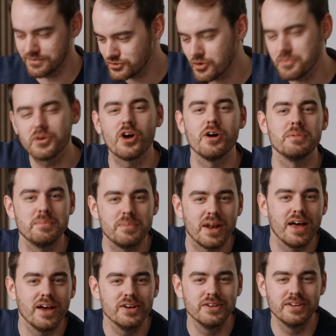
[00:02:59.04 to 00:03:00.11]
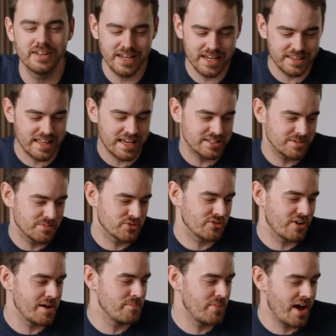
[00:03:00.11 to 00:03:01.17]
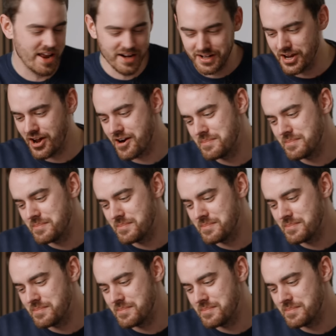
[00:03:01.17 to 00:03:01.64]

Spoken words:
Drop a comment below, hit that subscribe button, can't